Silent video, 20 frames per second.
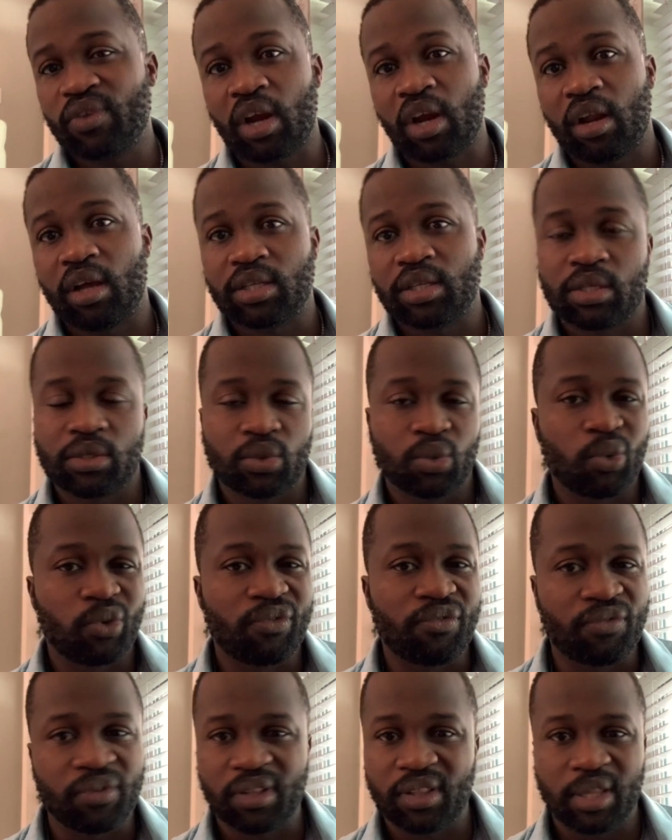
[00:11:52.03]
classes would
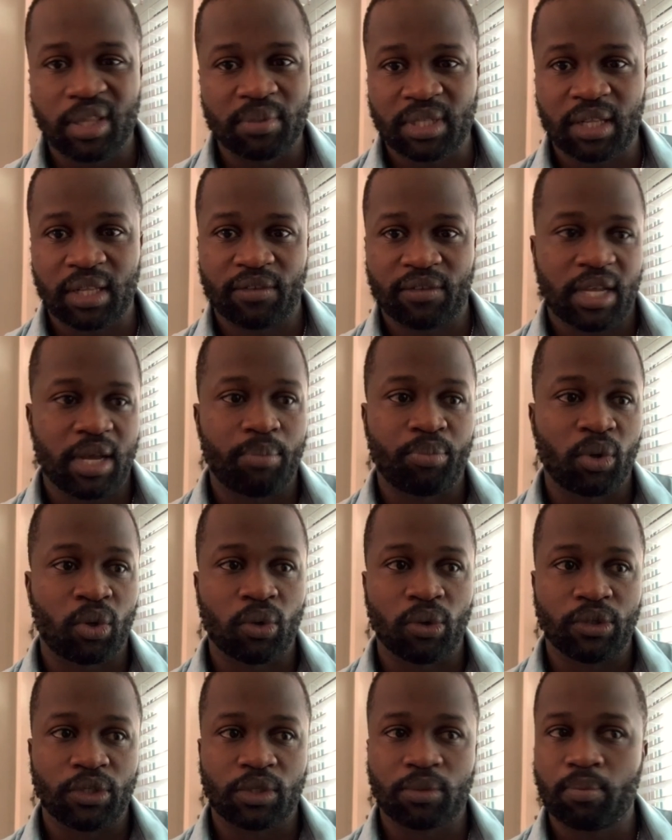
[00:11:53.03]
fill themselves up
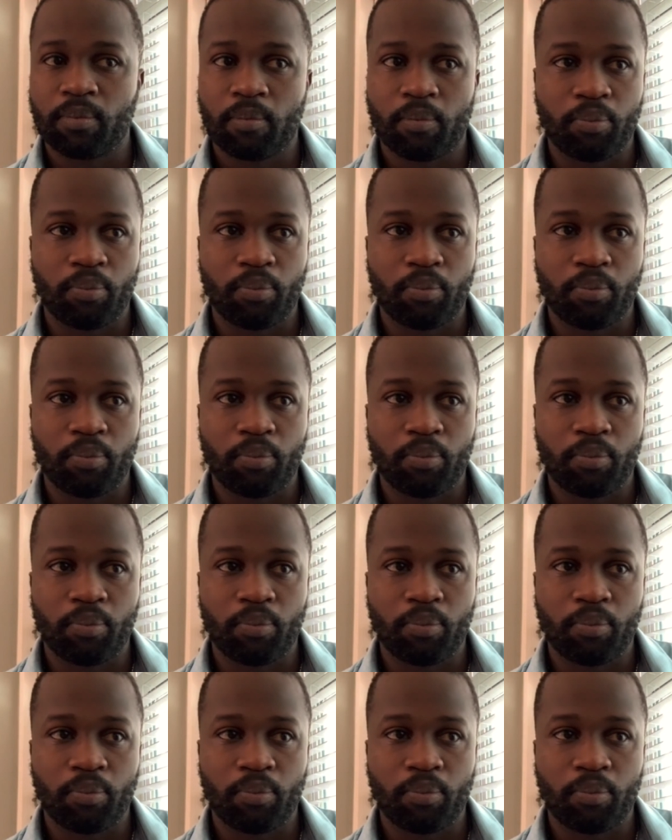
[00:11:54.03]
because